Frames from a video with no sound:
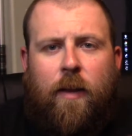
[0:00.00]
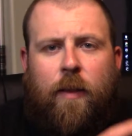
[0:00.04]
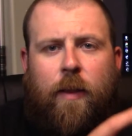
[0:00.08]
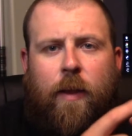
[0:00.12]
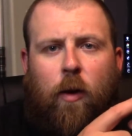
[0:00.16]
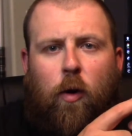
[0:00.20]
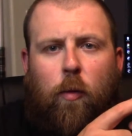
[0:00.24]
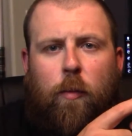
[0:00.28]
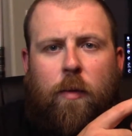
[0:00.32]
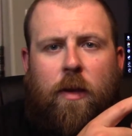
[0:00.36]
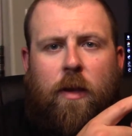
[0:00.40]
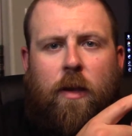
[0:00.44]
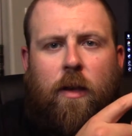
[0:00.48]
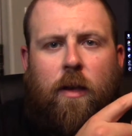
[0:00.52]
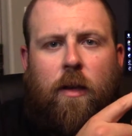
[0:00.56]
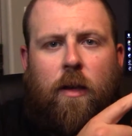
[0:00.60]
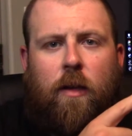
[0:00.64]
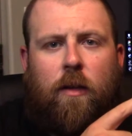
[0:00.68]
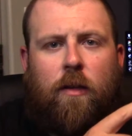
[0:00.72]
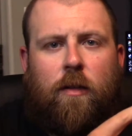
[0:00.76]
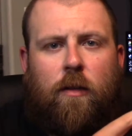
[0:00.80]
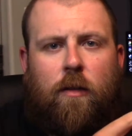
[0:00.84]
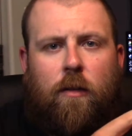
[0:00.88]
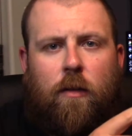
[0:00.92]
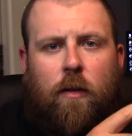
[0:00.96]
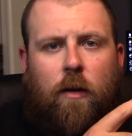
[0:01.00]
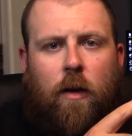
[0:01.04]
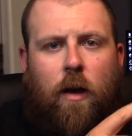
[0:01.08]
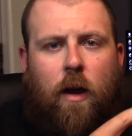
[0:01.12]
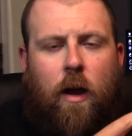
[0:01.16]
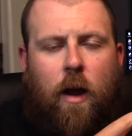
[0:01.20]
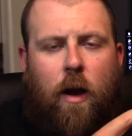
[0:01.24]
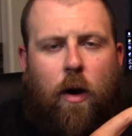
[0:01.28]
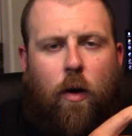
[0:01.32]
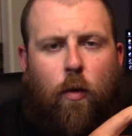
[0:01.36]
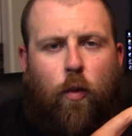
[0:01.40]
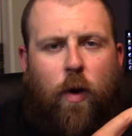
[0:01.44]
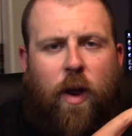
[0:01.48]
it'll be
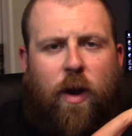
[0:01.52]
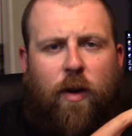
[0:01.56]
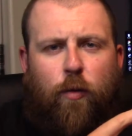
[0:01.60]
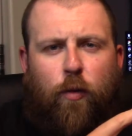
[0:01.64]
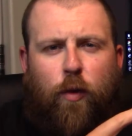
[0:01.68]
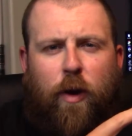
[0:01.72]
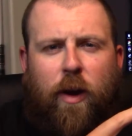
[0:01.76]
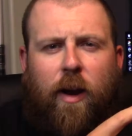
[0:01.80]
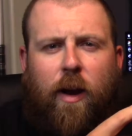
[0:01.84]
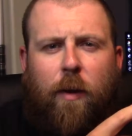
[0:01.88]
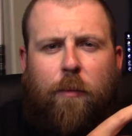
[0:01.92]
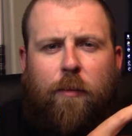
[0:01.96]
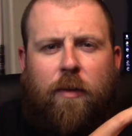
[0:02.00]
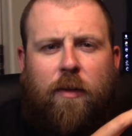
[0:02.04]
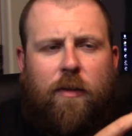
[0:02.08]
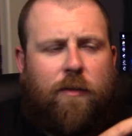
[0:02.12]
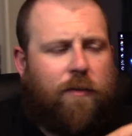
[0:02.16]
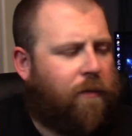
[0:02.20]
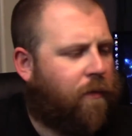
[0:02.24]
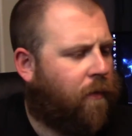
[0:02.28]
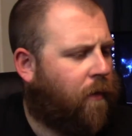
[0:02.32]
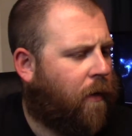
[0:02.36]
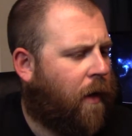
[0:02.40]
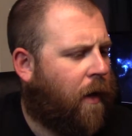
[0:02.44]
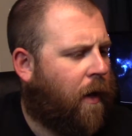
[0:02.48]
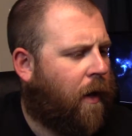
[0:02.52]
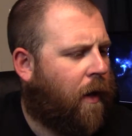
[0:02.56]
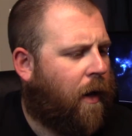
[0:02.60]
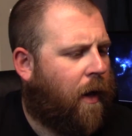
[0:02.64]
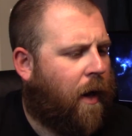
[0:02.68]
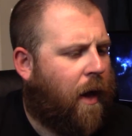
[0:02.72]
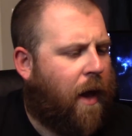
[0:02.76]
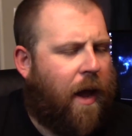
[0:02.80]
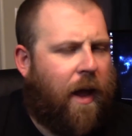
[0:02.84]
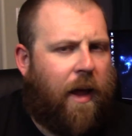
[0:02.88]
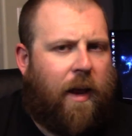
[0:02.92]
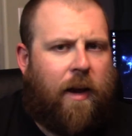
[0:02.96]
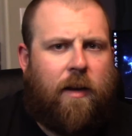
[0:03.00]
a red ring, I believe,
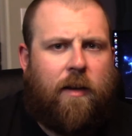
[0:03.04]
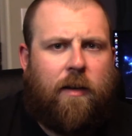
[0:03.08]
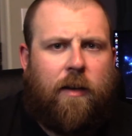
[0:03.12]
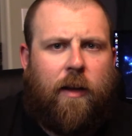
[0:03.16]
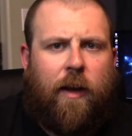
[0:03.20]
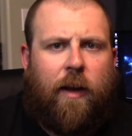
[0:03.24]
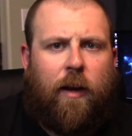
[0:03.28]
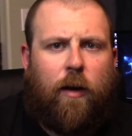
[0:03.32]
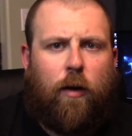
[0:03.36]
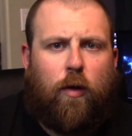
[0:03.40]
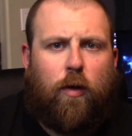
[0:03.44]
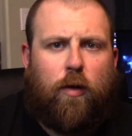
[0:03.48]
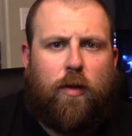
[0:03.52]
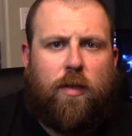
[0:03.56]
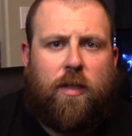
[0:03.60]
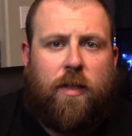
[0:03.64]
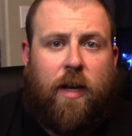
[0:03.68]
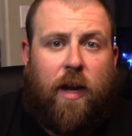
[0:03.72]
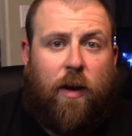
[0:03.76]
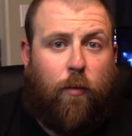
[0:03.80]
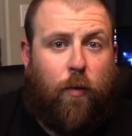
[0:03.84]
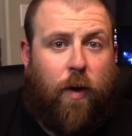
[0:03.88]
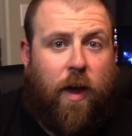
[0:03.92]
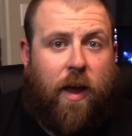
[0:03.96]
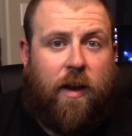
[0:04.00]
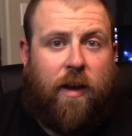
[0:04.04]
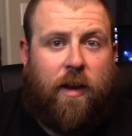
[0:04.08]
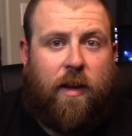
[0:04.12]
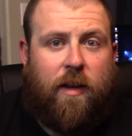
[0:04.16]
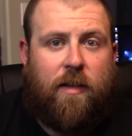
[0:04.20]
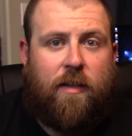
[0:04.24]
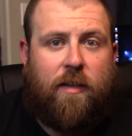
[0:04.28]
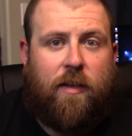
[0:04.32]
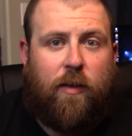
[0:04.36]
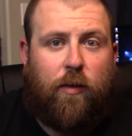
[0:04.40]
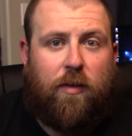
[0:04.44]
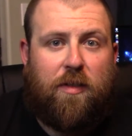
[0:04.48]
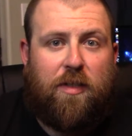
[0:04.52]
and it'll stay red
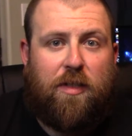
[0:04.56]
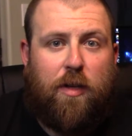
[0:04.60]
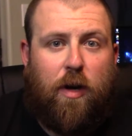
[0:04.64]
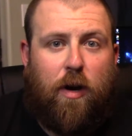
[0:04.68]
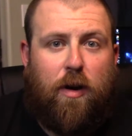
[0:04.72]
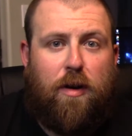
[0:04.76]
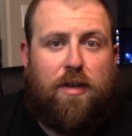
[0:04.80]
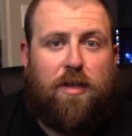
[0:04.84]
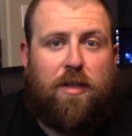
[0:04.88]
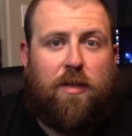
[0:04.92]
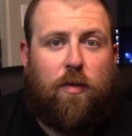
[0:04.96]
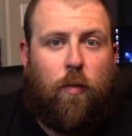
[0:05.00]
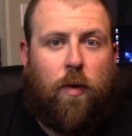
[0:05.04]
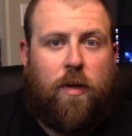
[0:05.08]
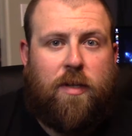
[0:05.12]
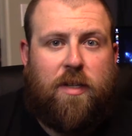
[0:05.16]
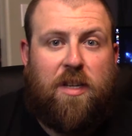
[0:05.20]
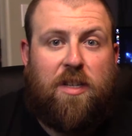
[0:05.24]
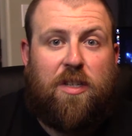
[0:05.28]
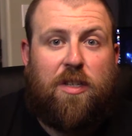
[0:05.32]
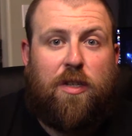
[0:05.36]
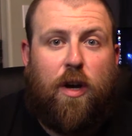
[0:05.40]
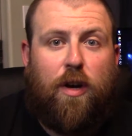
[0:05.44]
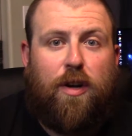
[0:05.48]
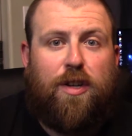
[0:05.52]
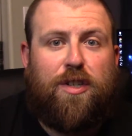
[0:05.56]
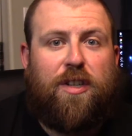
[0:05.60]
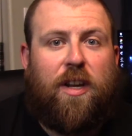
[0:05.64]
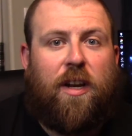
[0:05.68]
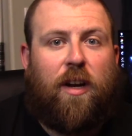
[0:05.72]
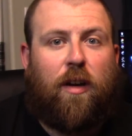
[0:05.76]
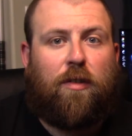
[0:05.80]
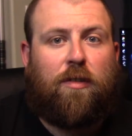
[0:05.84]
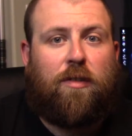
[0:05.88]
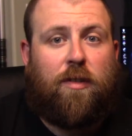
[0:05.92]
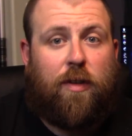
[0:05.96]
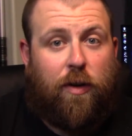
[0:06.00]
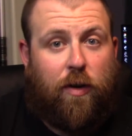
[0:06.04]
until it's charged. Once it's charged,
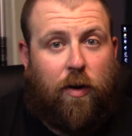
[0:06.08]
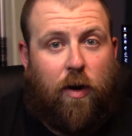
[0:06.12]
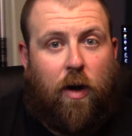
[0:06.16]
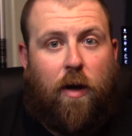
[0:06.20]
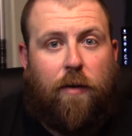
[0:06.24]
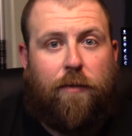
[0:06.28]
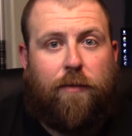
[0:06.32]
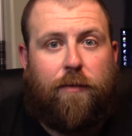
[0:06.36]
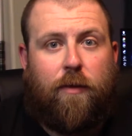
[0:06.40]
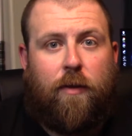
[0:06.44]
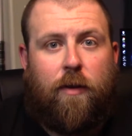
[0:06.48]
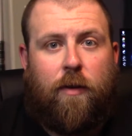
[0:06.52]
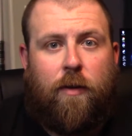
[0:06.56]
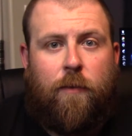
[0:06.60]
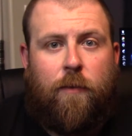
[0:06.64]
it'll turn off.